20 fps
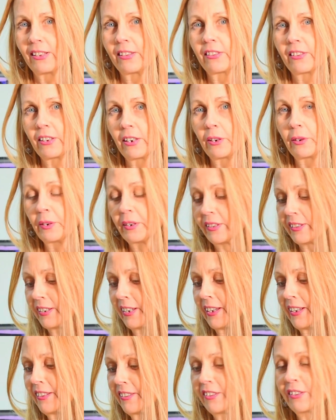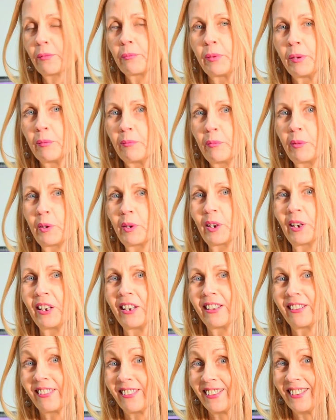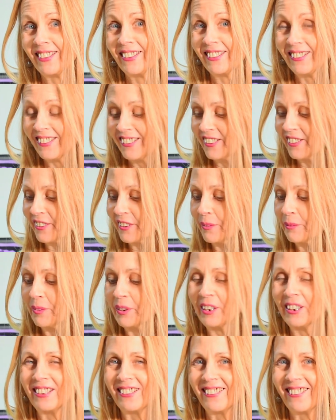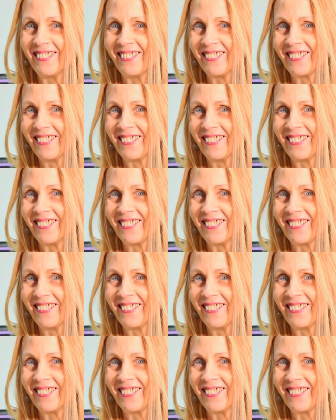so it tastes a bit more like the European